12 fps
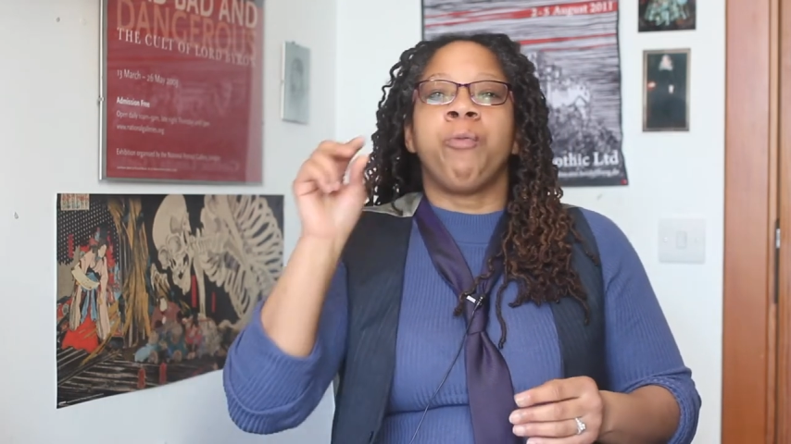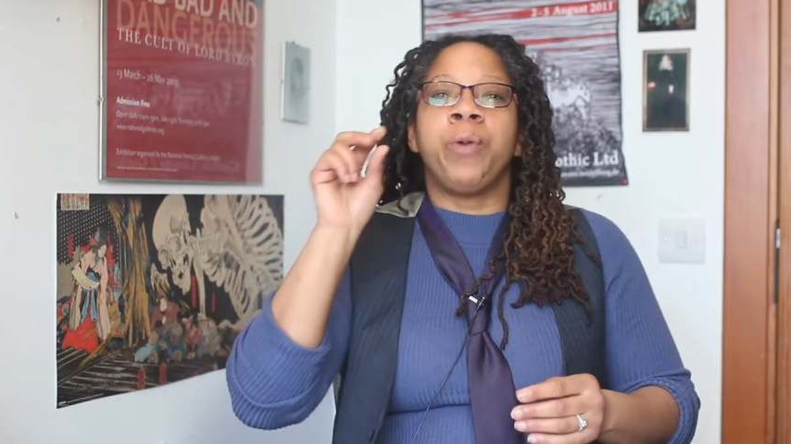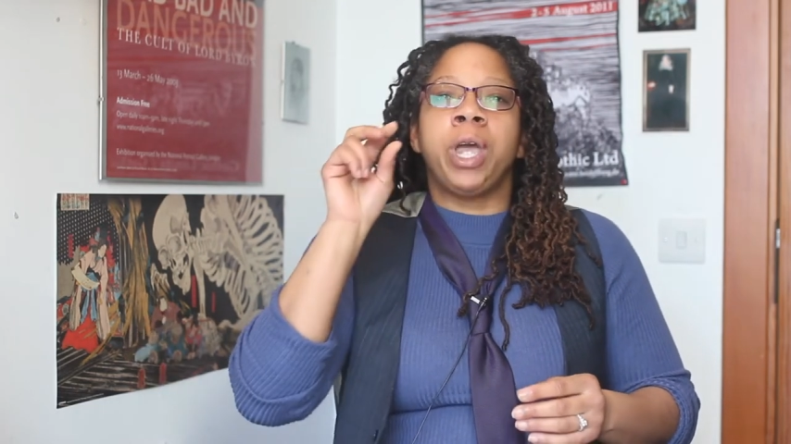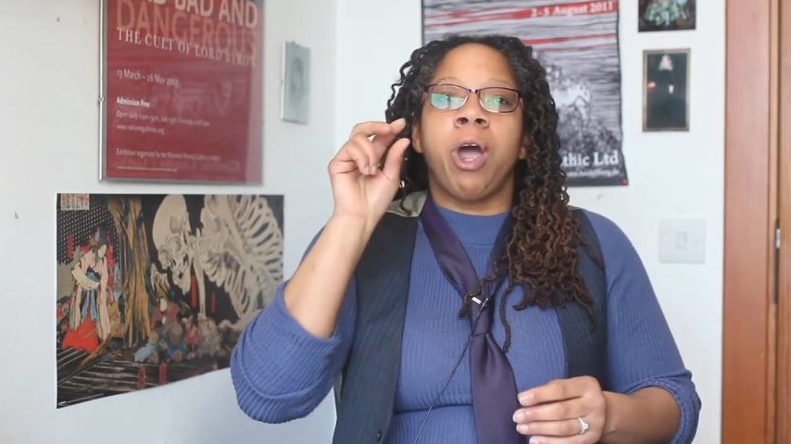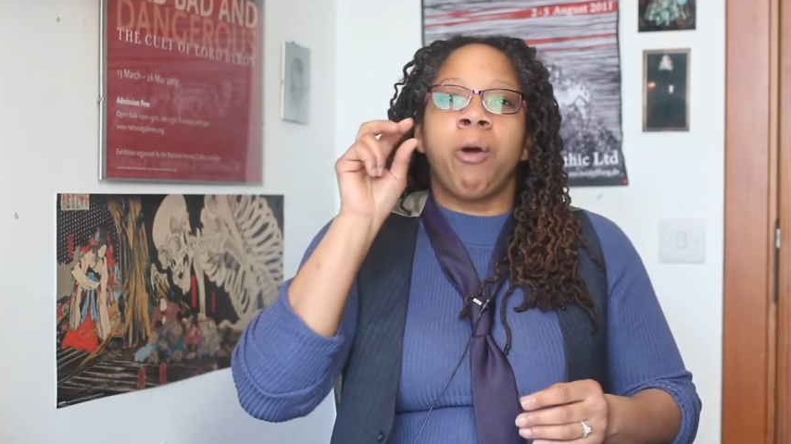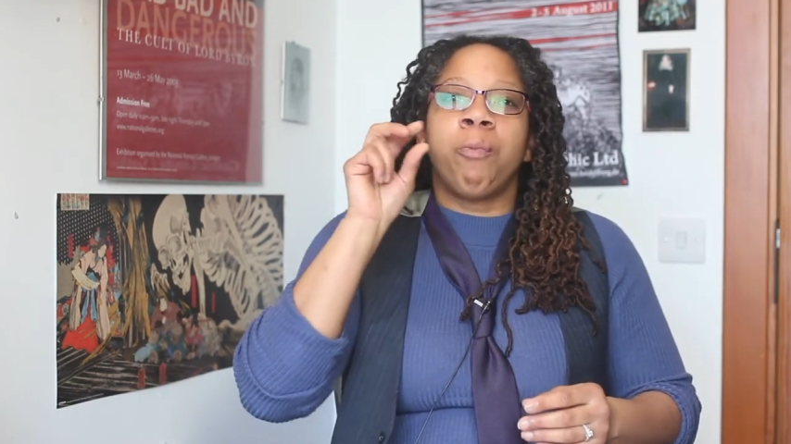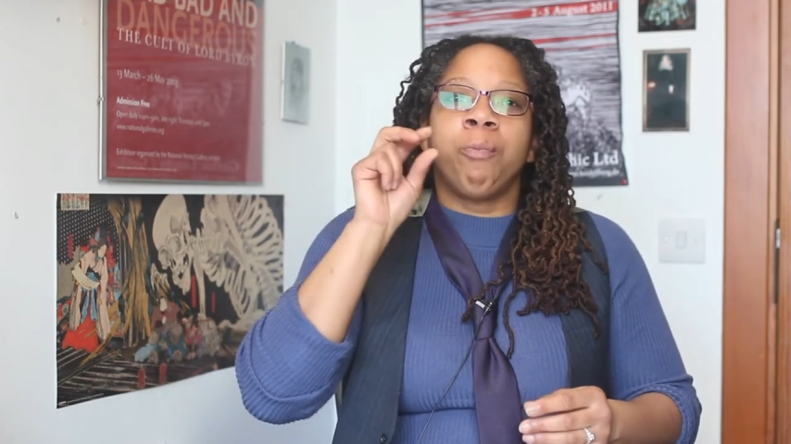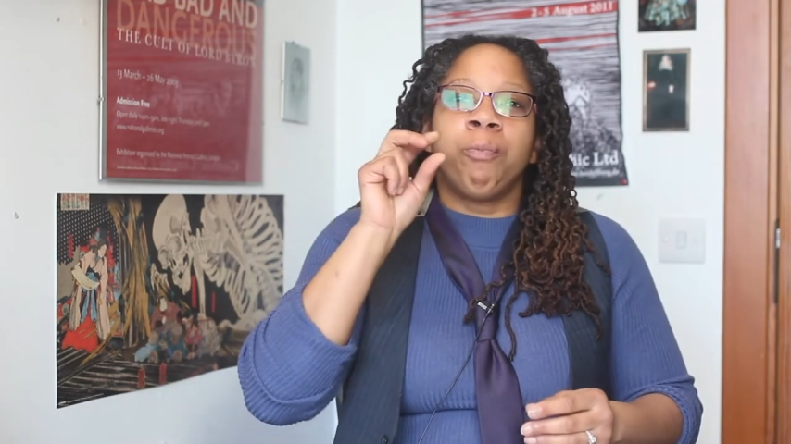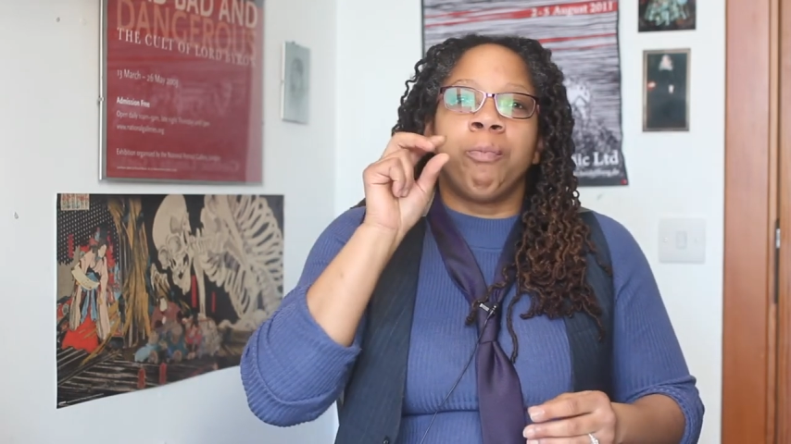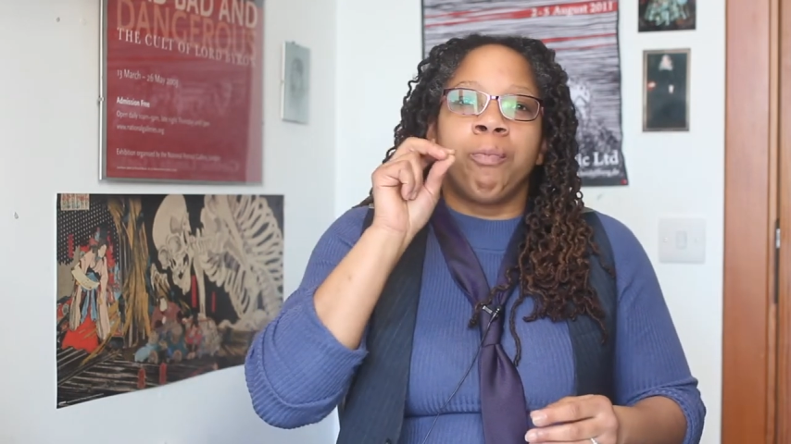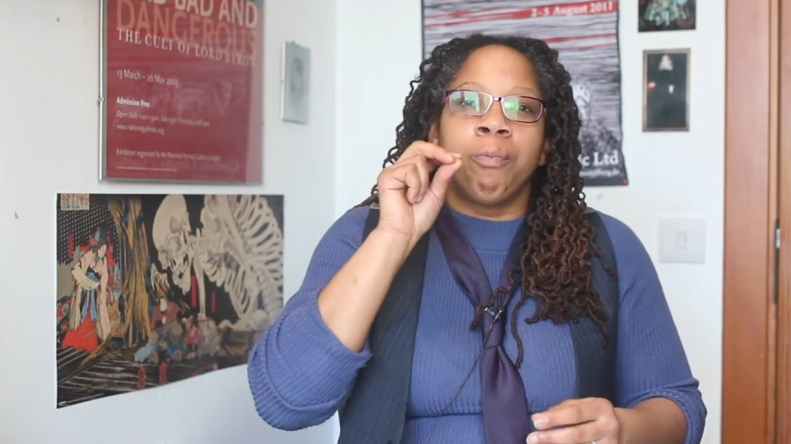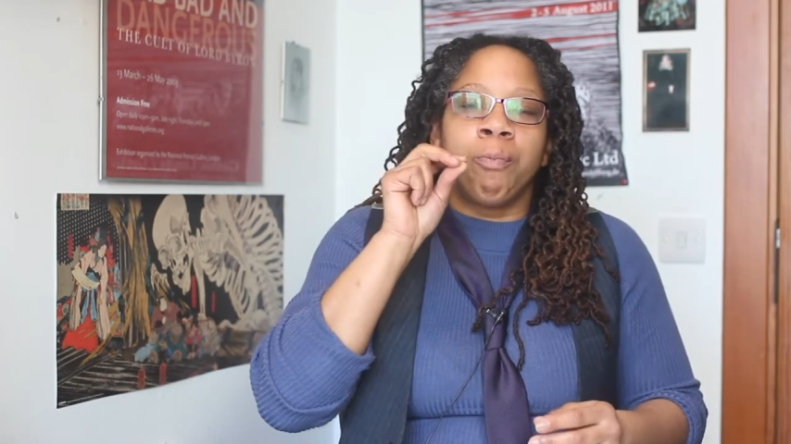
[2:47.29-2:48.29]
we are
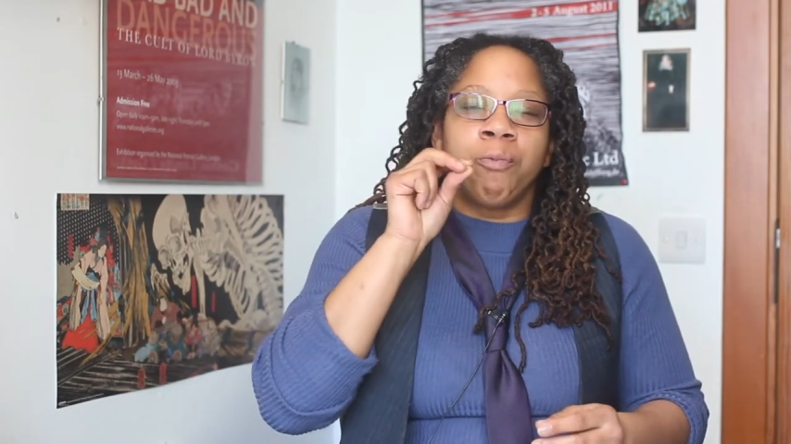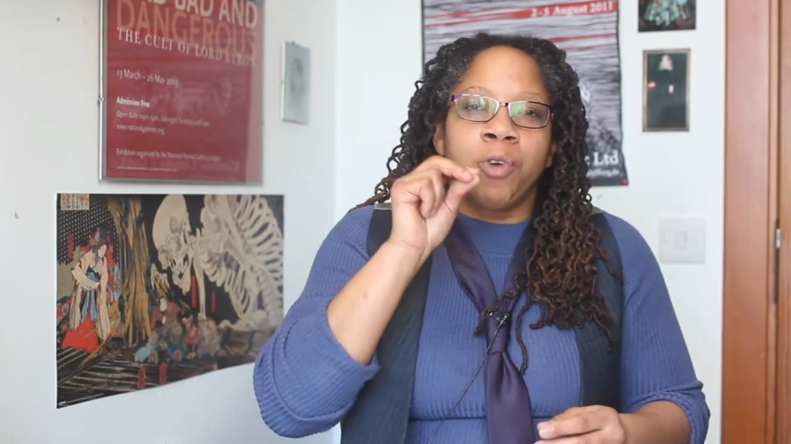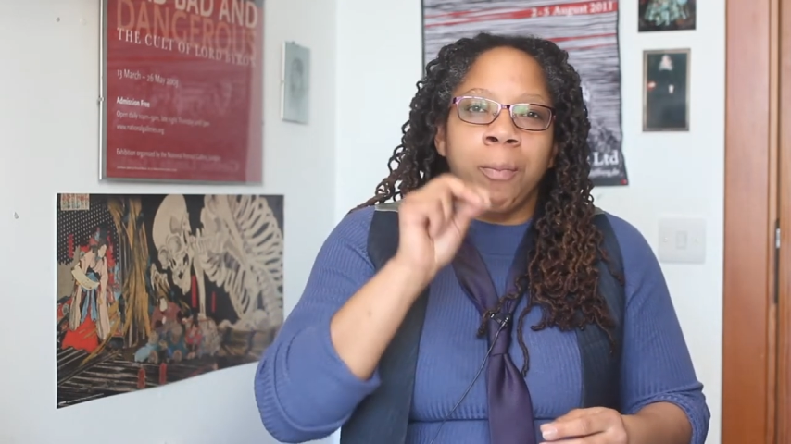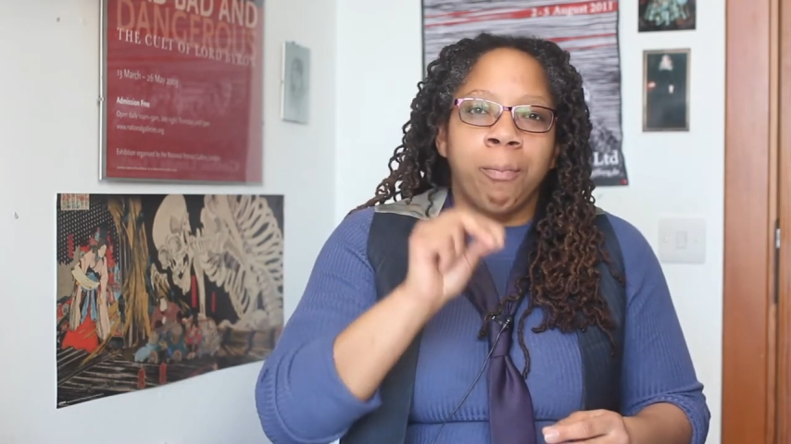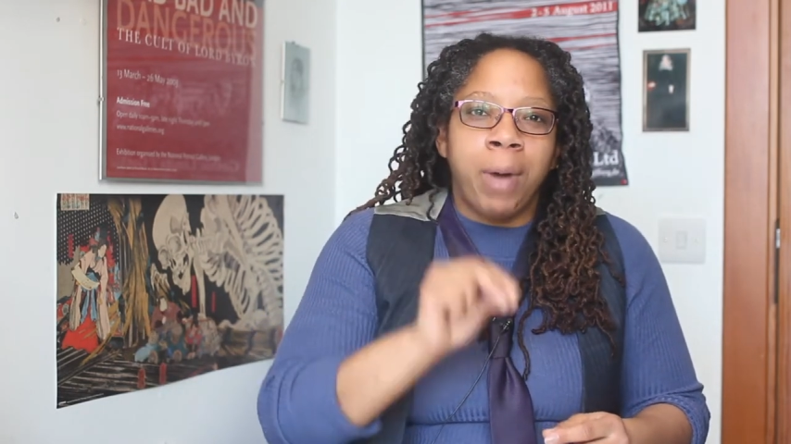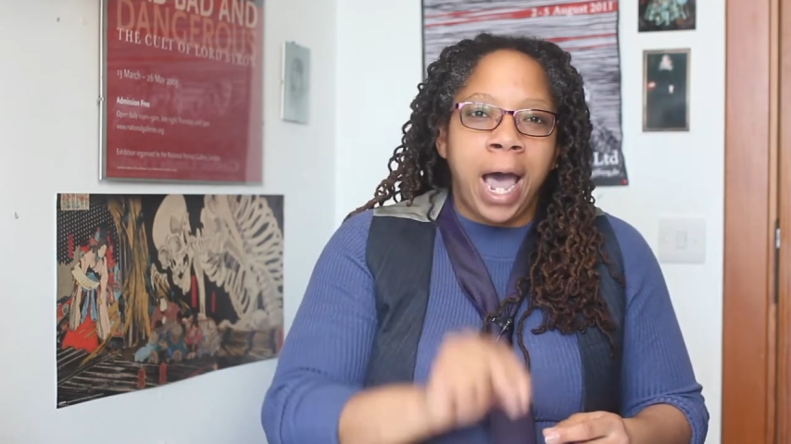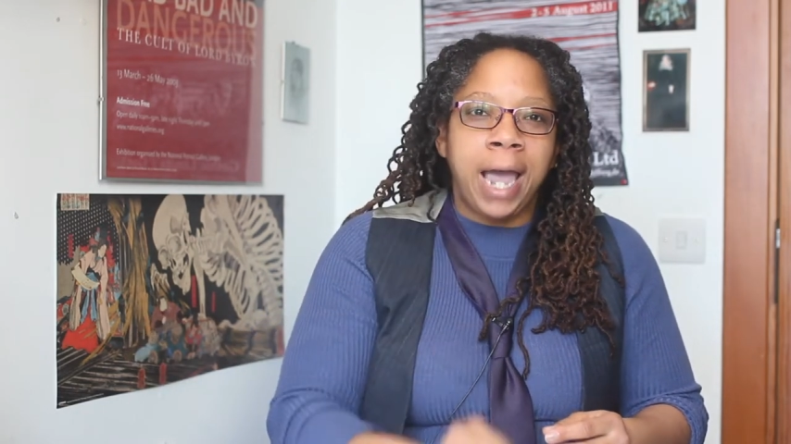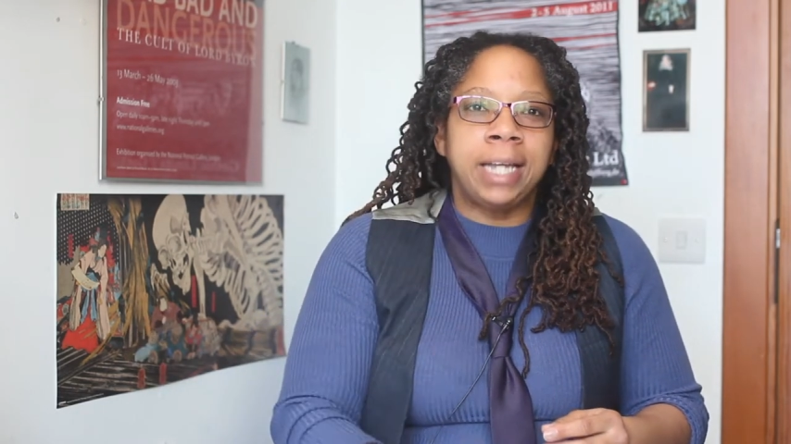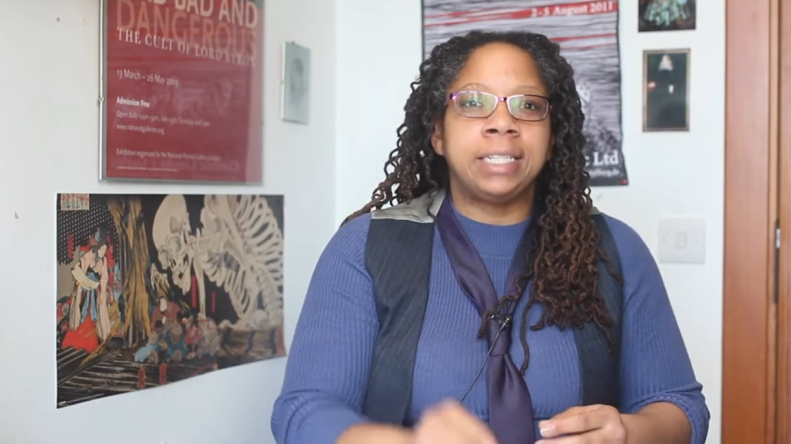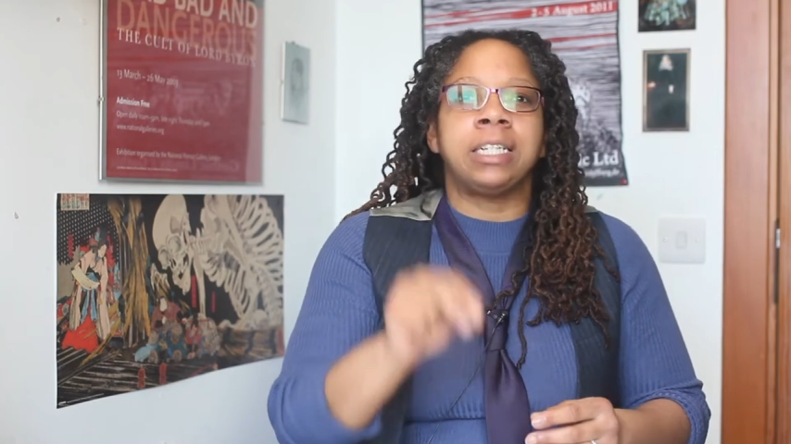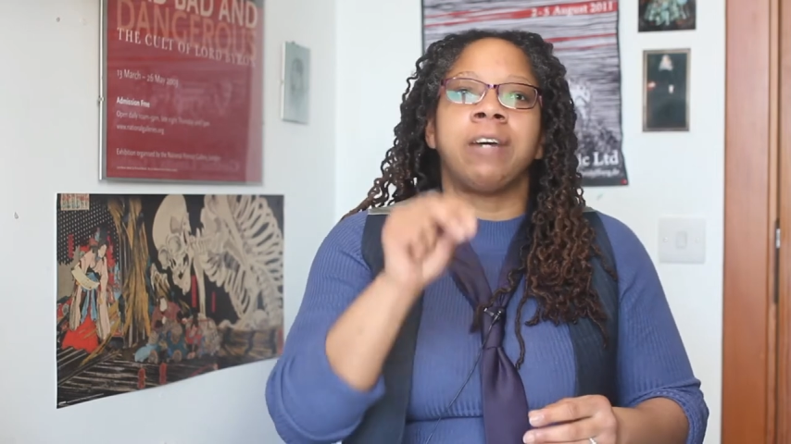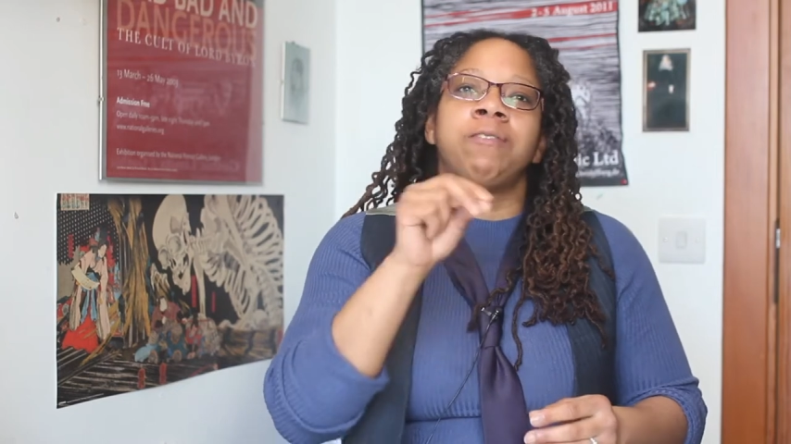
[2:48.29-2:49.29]
reminded